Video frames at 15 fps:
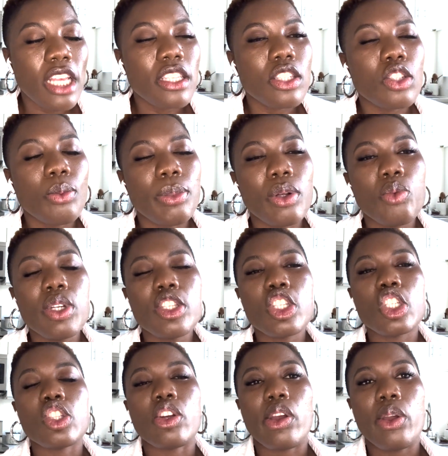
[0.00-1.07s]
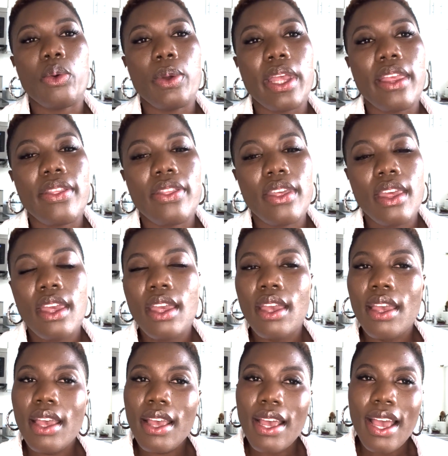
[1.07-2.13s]
So, but we start with
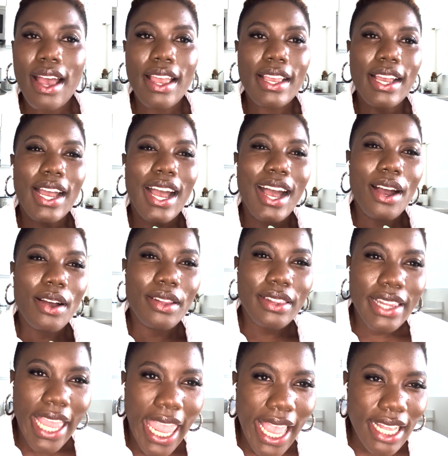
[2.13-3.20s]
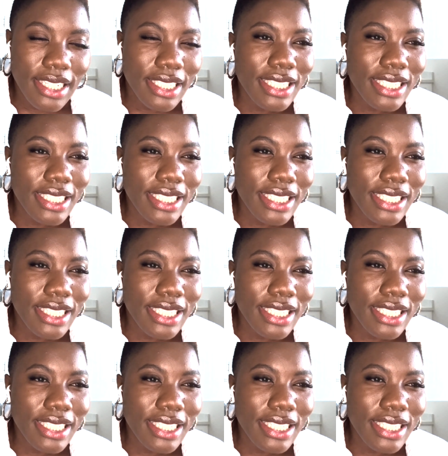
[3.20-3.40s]
a land,